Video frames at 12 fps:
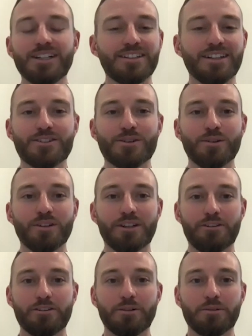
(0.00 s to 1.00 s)
Yeah, I totally
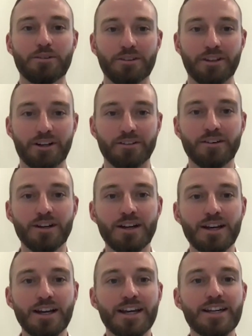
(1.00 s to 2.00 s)
agree with you there.
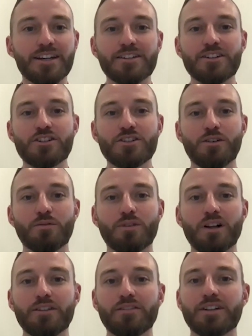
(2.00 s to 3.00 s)
Any additional
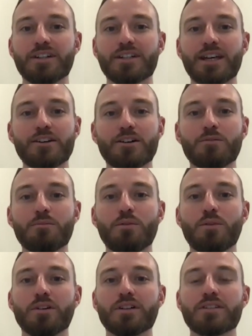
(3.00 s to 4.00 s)
relevant take-home
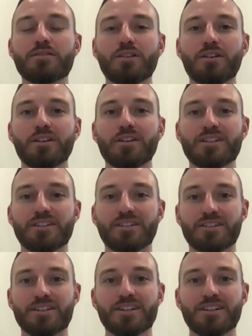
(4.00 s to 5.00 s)
points for our
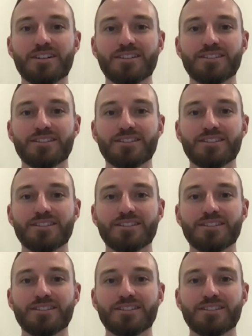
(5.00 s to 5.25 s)
listeners?